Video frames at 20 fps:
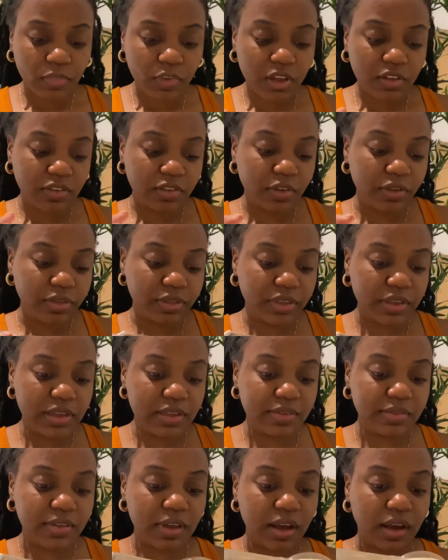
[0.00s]
So
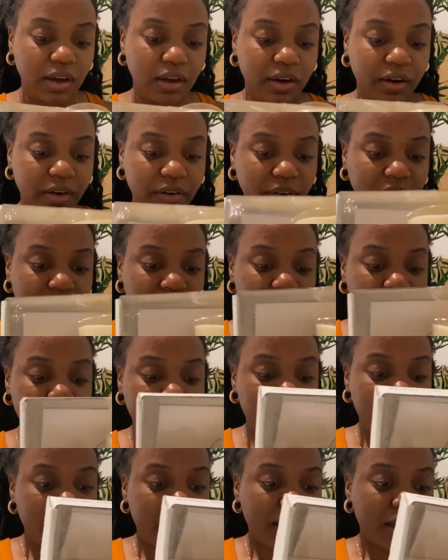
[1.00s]
these are
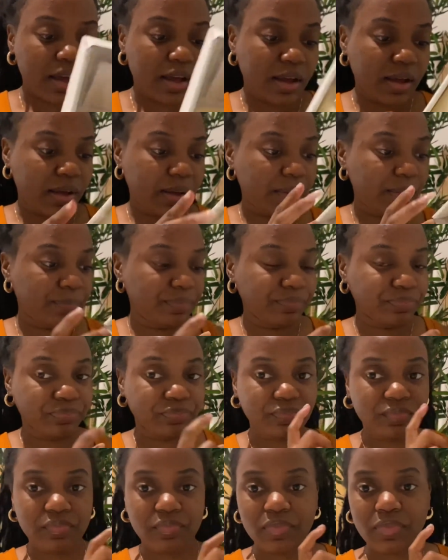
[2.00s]

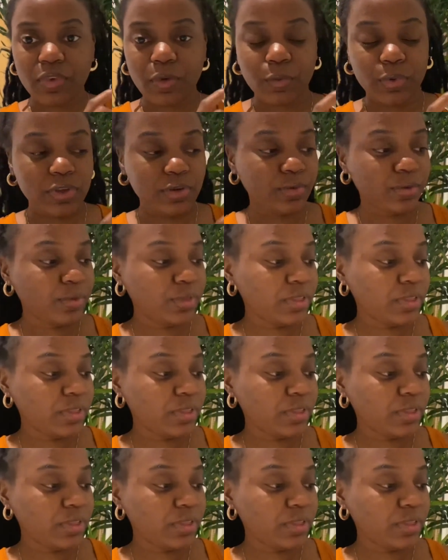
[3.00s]
what you call